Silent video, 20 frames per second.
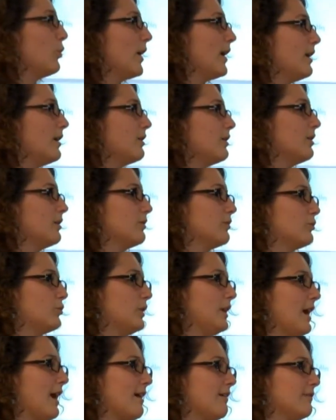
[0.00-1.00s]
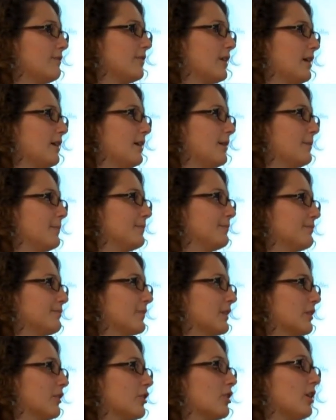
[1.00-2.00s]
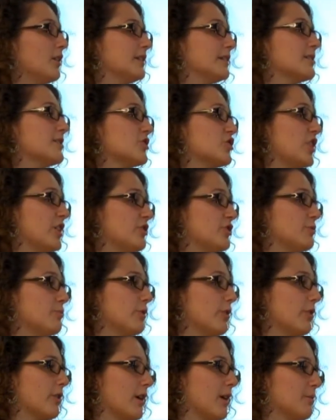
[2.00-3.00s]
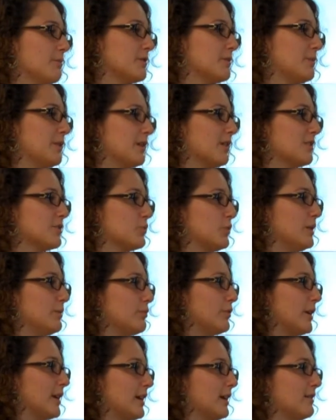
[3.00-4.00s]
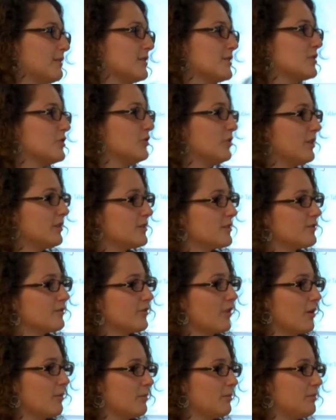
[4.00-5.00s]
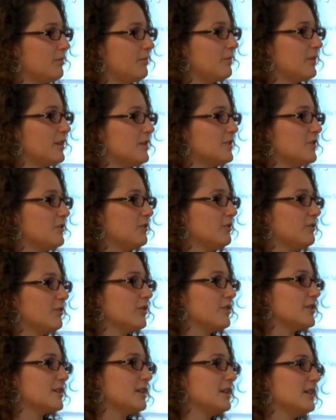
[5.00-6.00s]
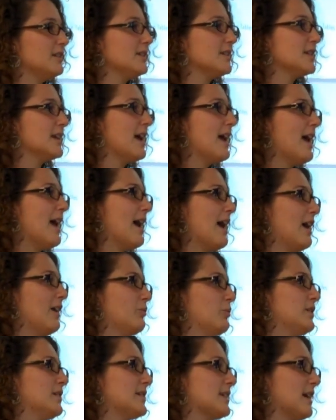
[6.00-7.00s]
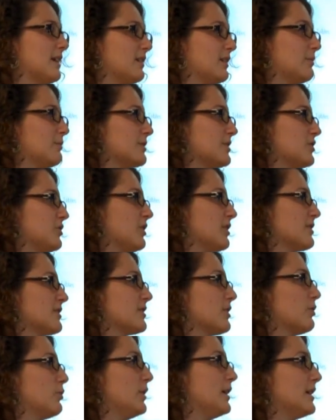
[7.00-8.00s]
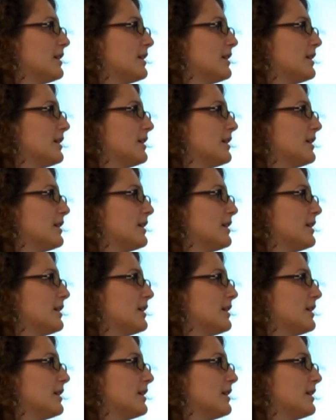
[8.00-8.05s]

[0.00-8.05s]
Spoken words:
what we have, they're called exchange programs, because we bring in students from these universities and we send them students. So we